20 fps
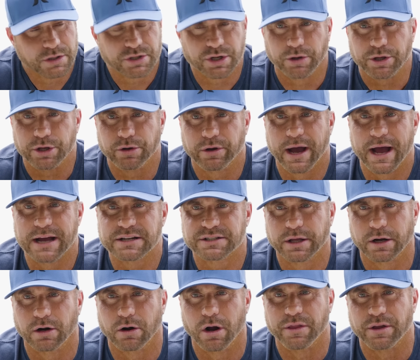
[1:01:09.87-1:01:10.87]
So you
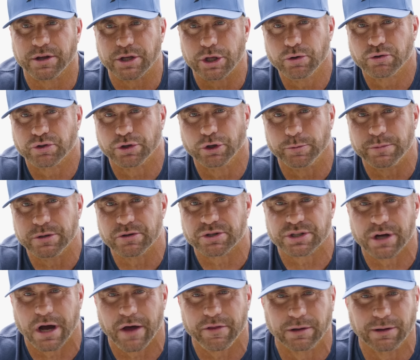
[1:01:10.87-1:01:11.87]
guys that are on the YouTube, you
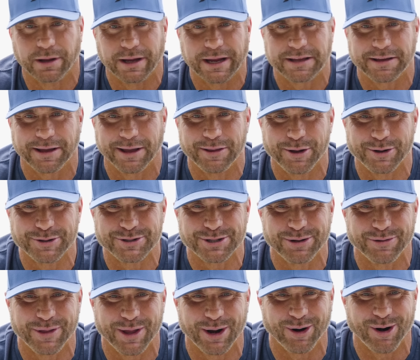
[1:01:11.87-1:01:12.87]
saw the link, and those
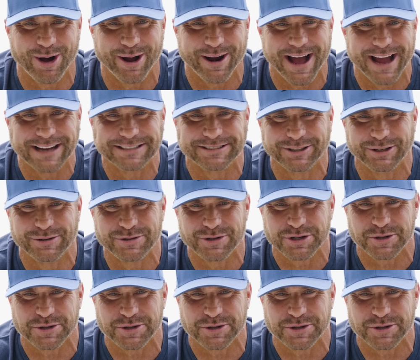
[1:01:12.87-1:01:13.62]
of you that are on iTunes